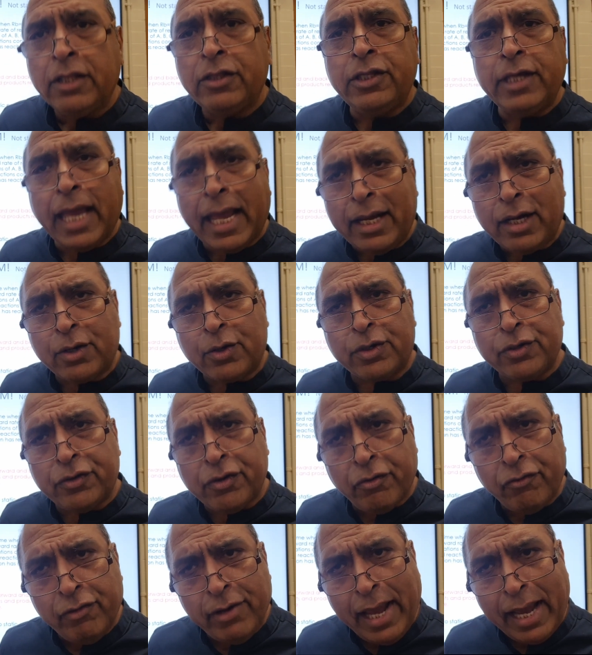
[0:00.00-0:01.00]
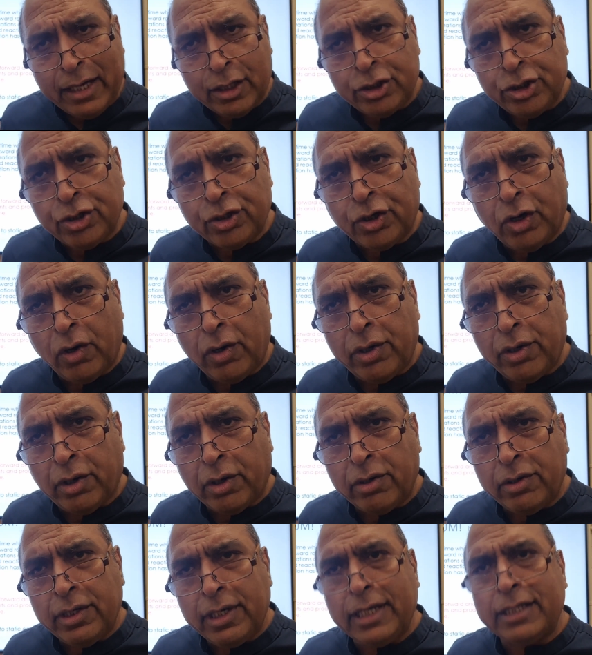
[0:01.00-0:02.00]
The reaction going
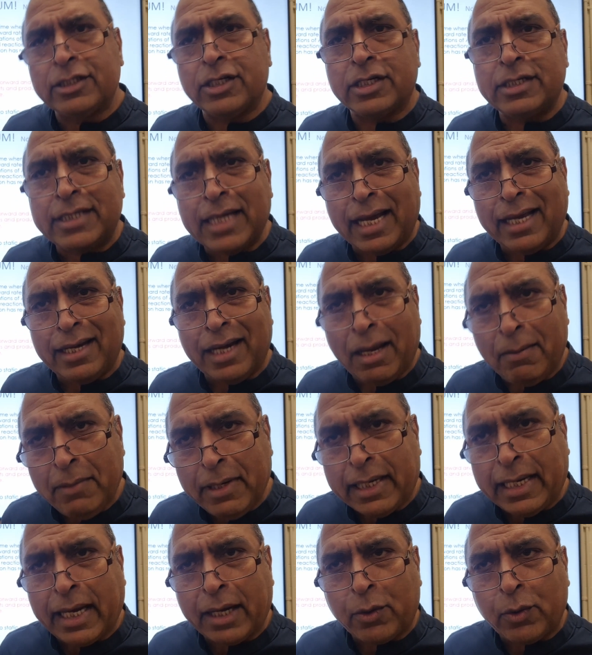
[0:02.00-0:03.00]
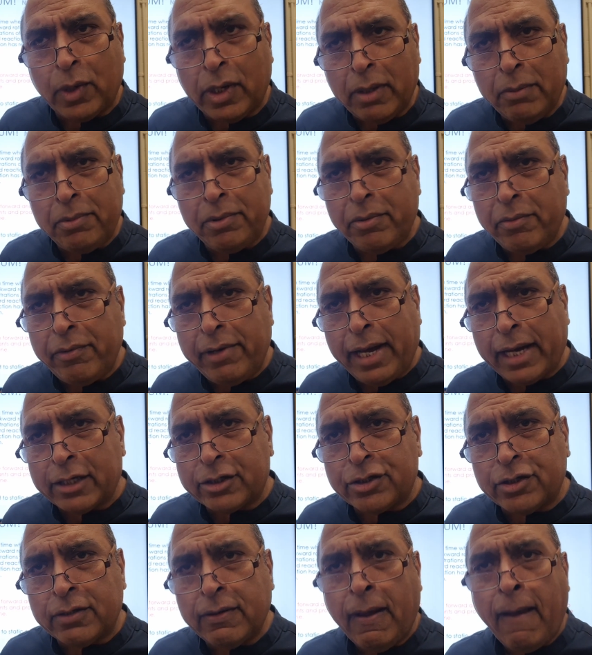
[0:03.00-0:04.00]
on is a dynamic equilibrium
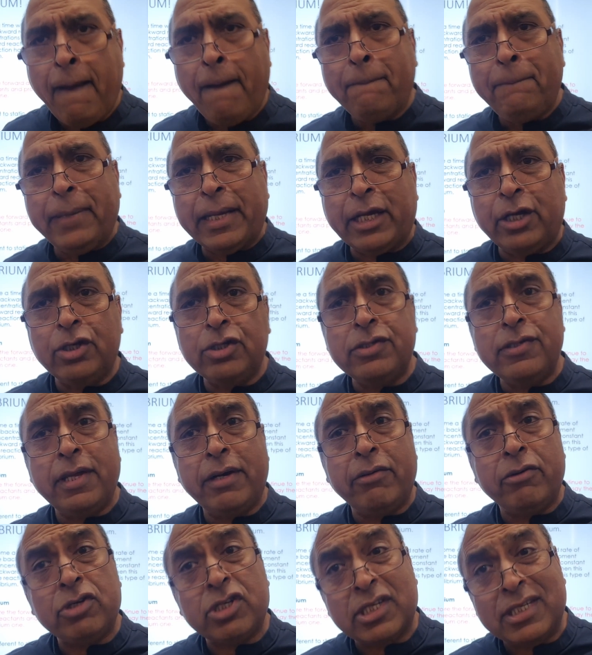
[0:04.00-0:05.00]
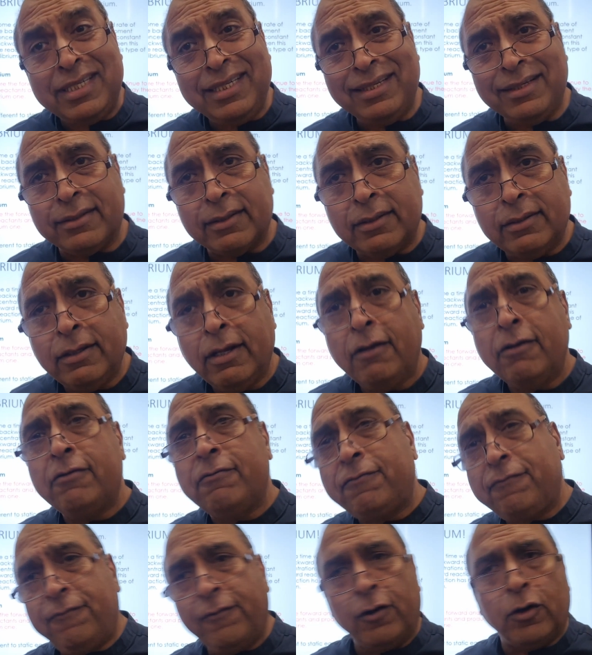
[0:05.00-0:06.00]
reaction because there are still
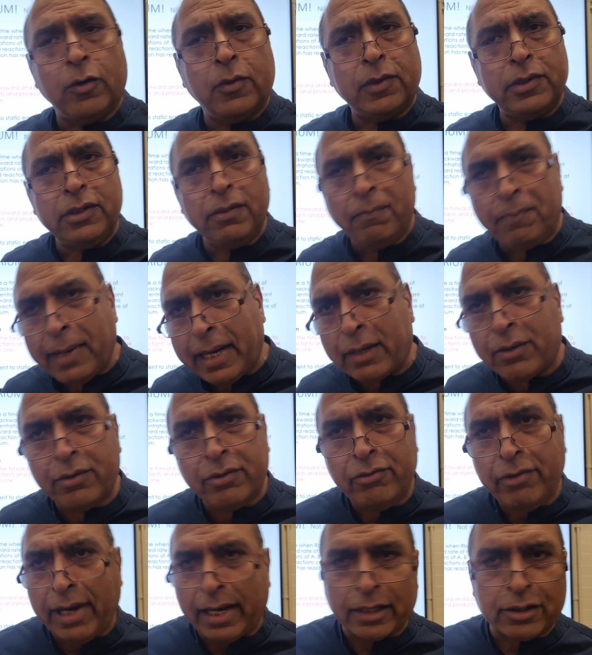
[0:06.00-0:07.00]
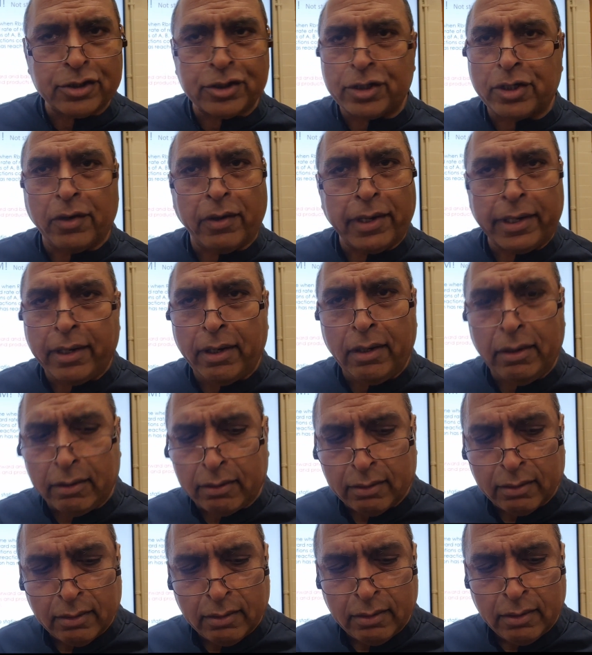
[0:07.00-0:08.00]
forward and backward reactions going on.
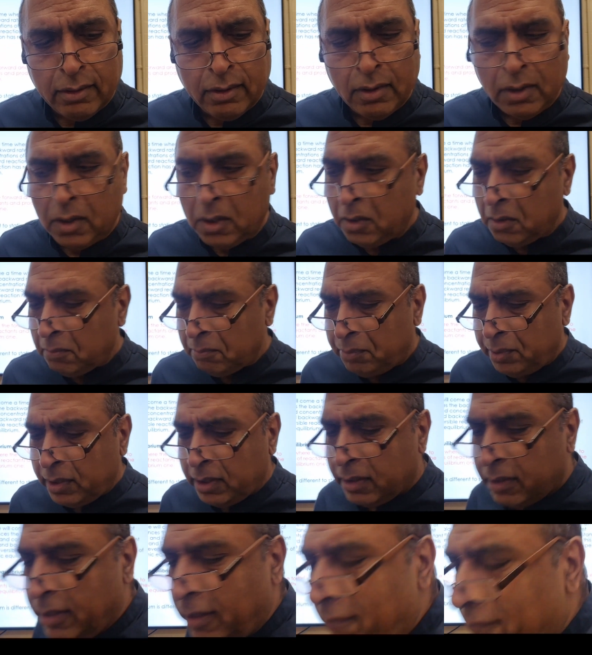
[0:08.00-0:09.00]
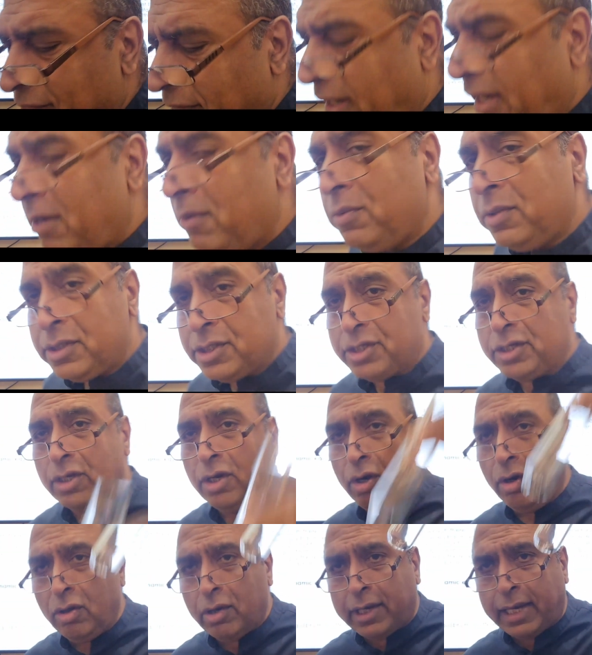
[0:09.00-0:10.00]
But if I was to
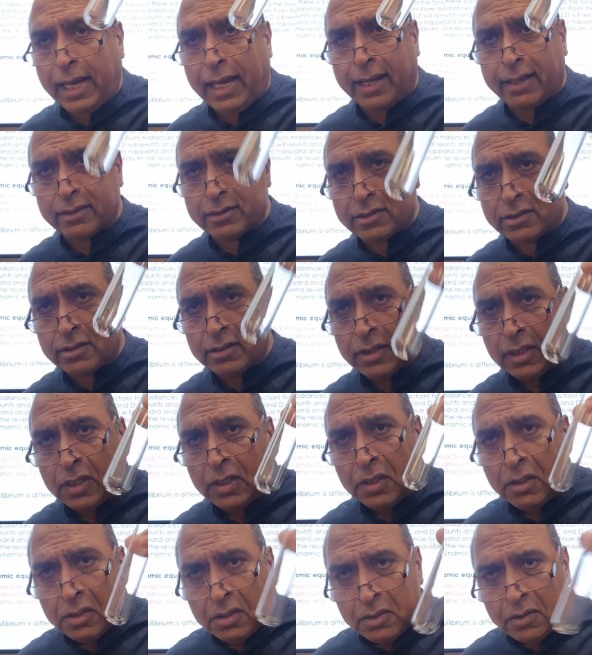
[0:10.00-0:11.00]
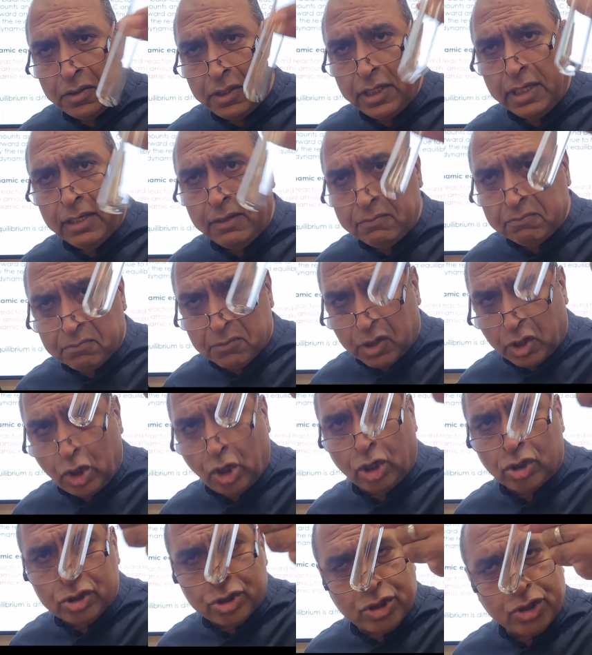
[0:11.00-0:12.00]
look at the
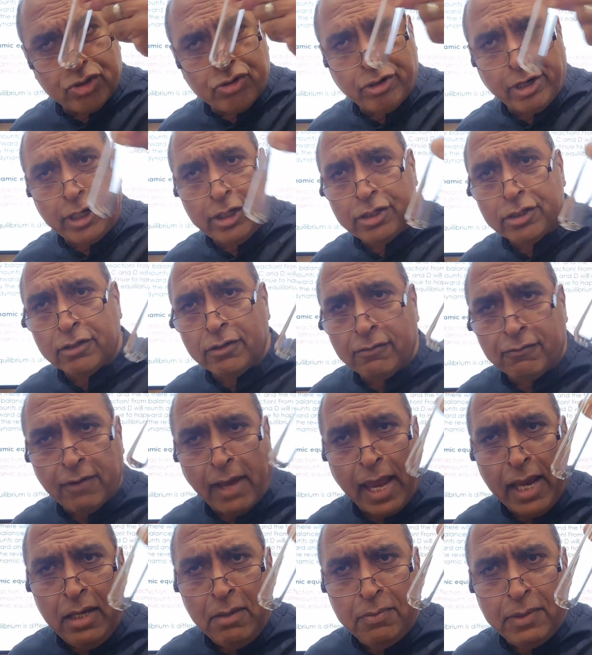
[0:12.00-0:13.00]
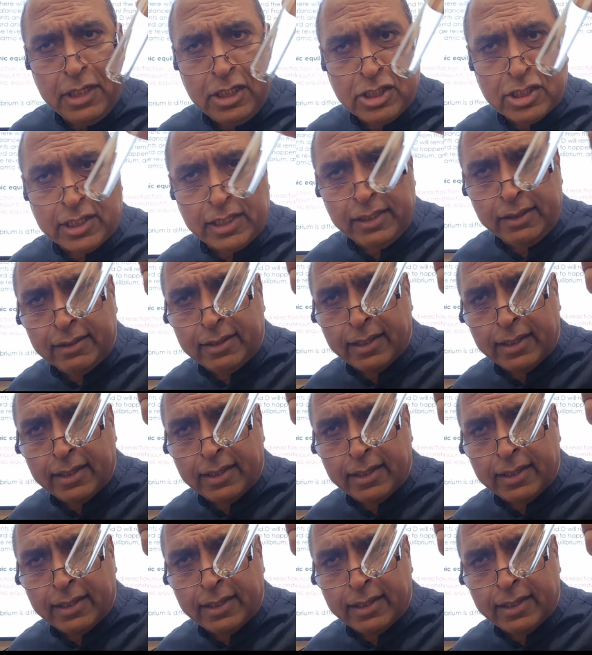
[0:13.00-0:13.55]
concentration of A, B, C,